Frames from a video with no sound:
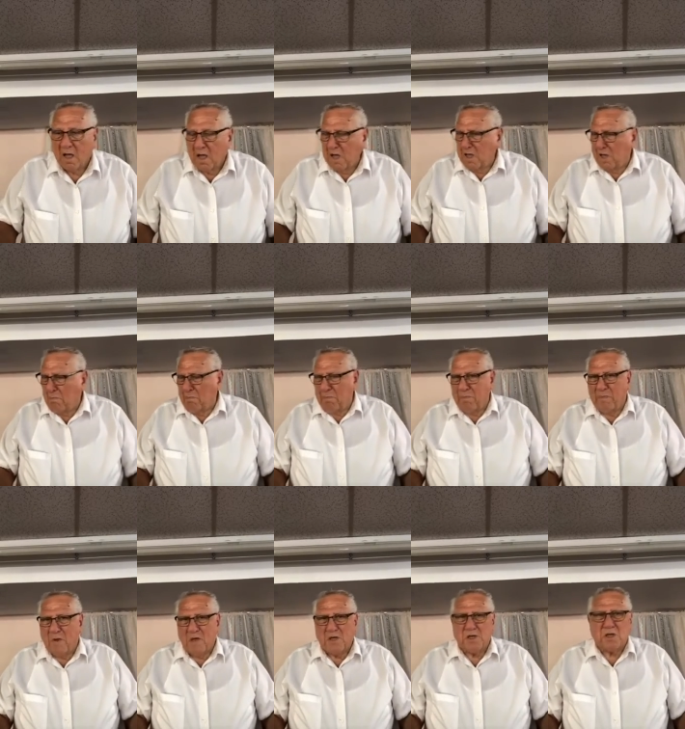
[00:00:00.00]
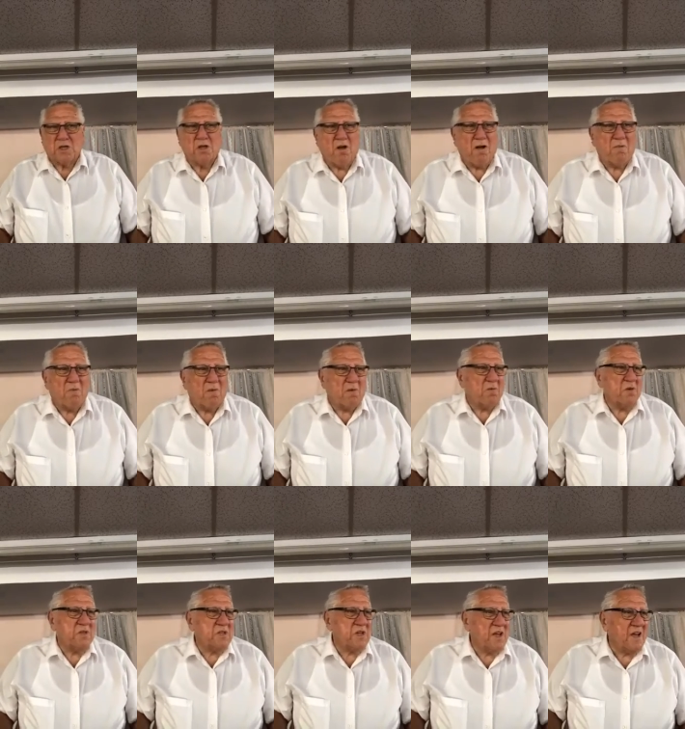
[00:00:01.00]
Get your get your songbook.
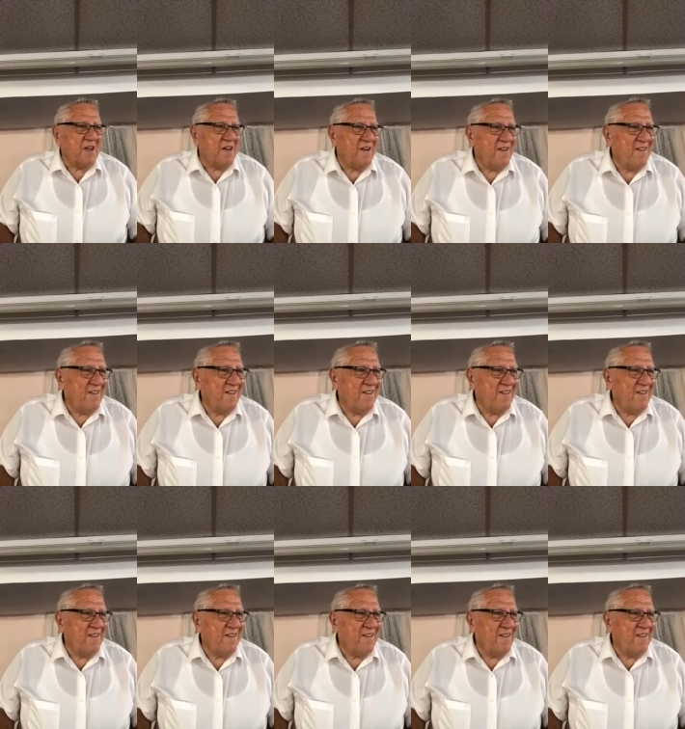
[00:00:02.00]
We're singing.